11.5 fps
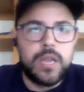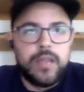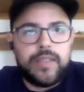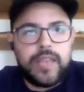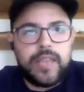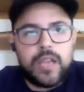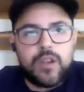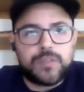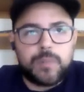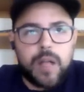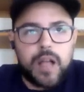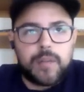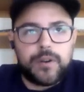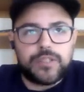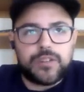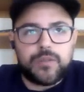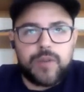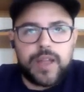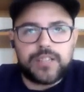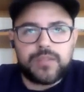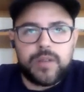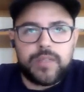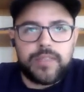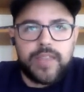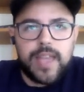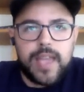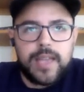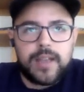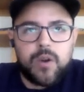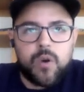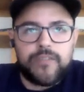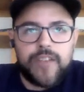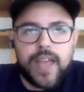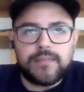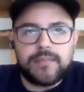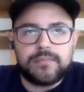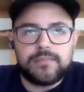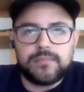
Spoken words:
the EOS block producer race with a Corvette.